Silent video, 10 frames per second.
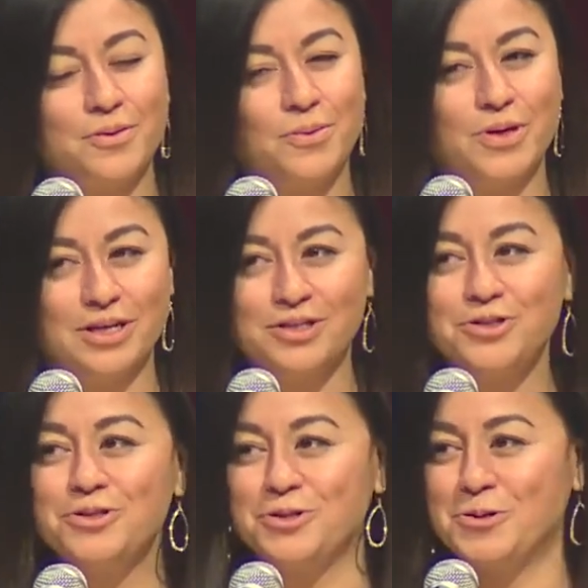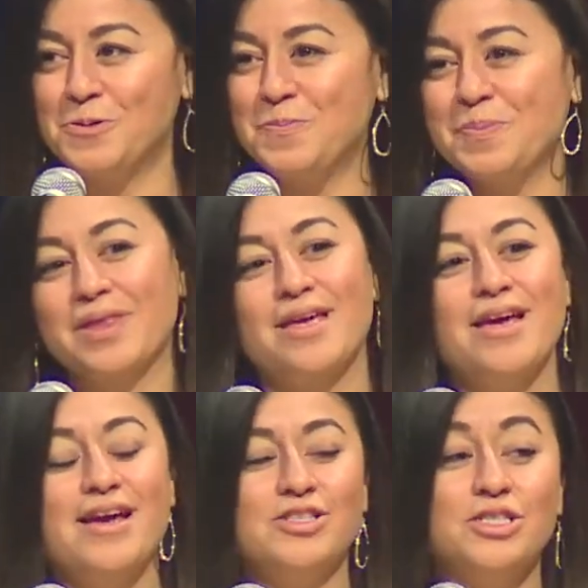what did you do?
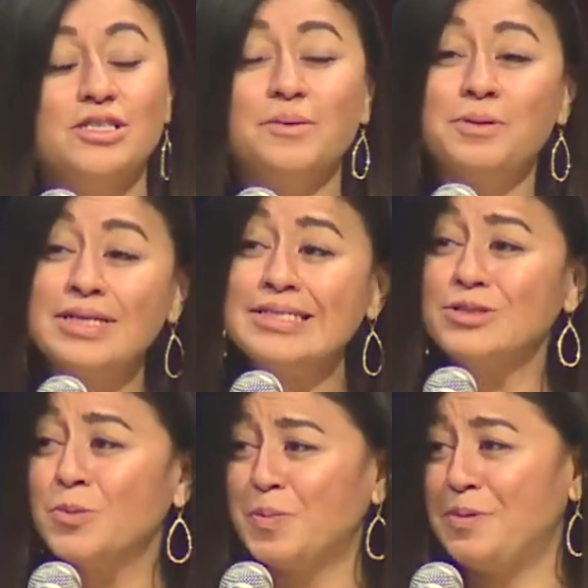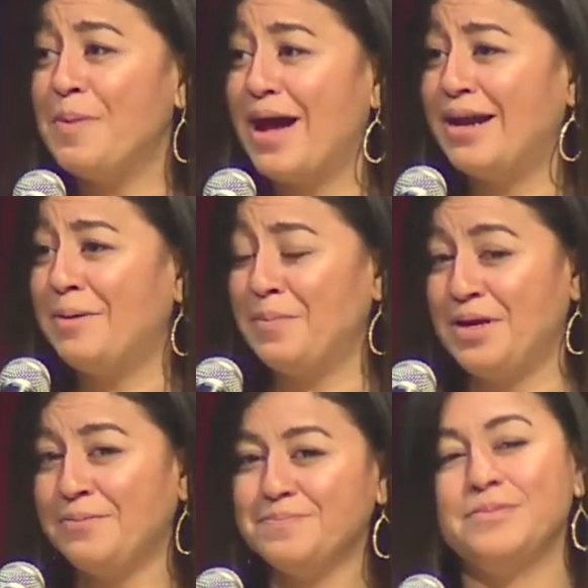She's like, please don't be mad at
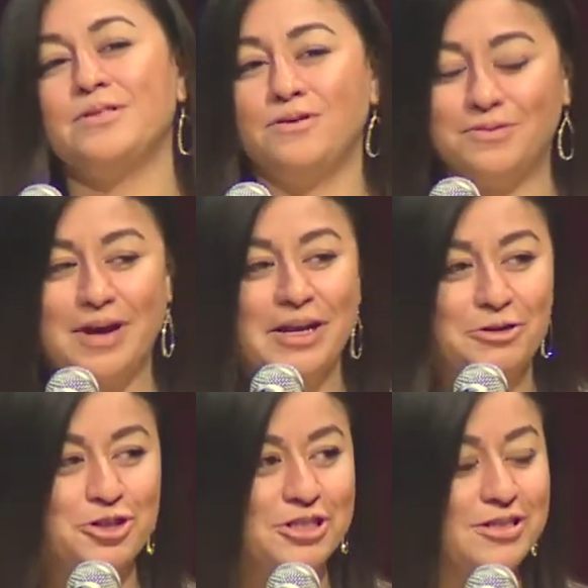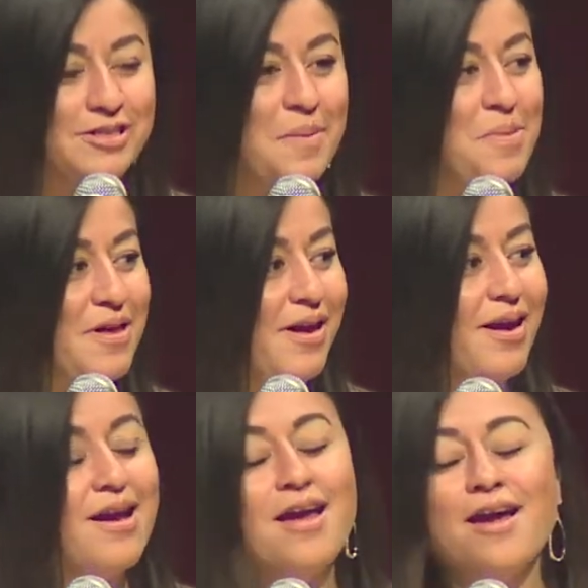me. So I knew she did something.
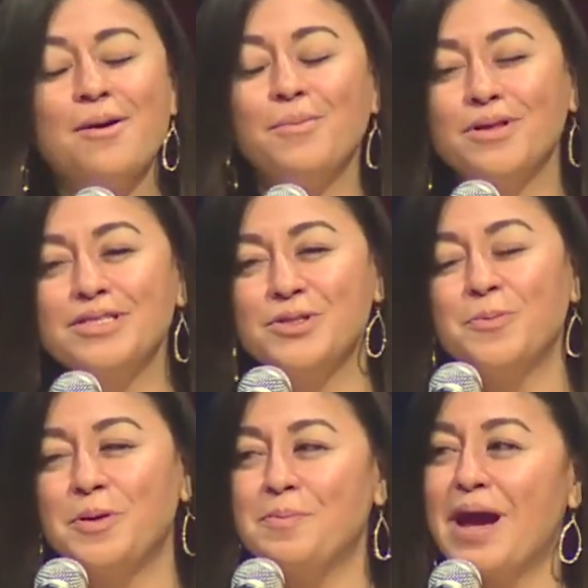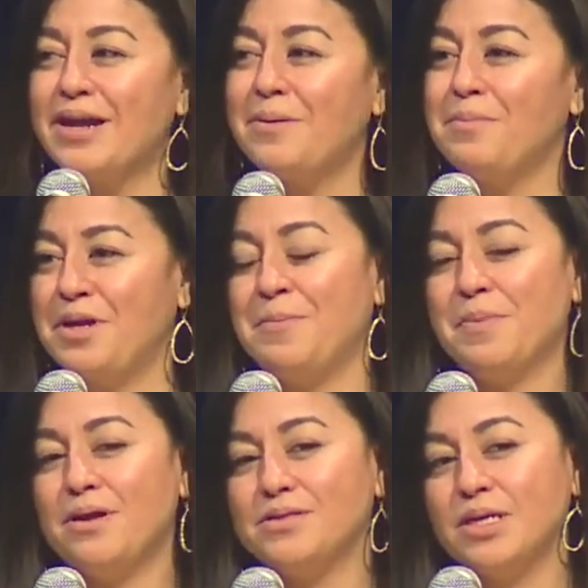Please don't be mad at
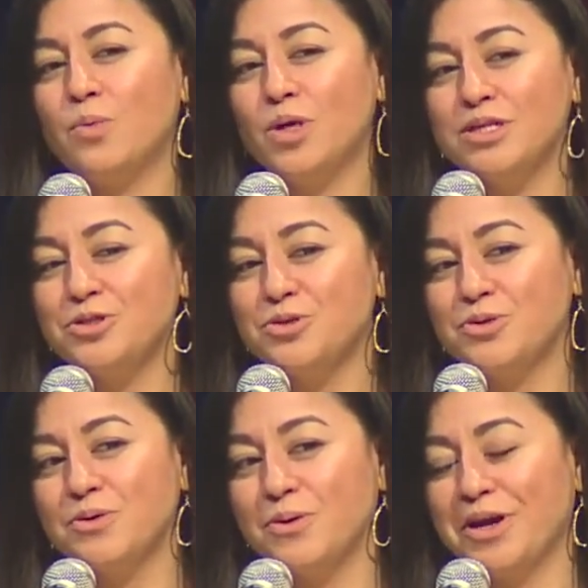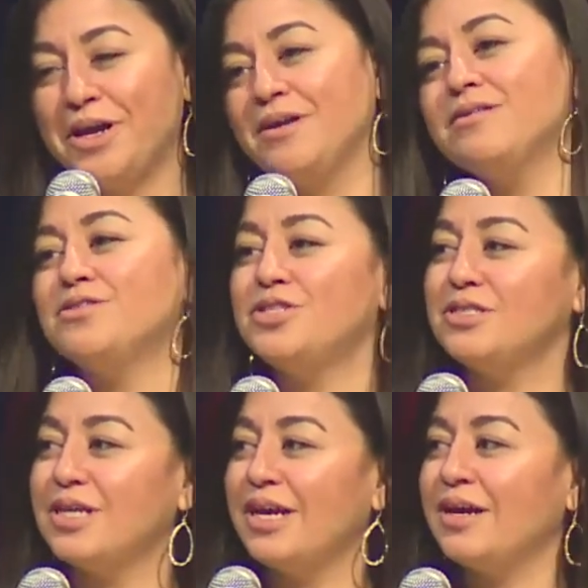me. I was like, what did you do, Glory?
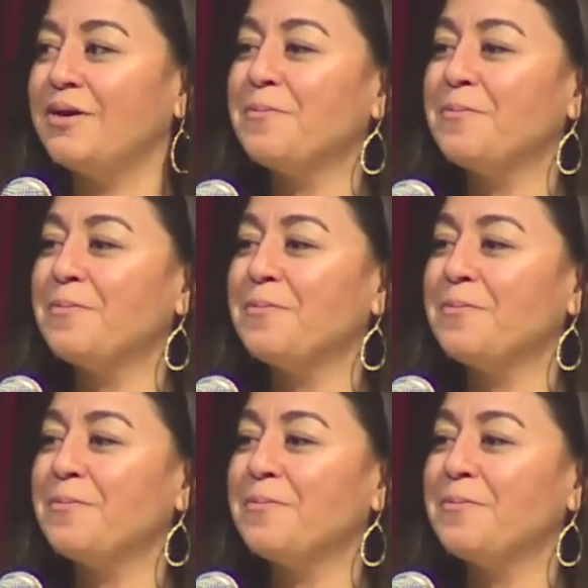She's like,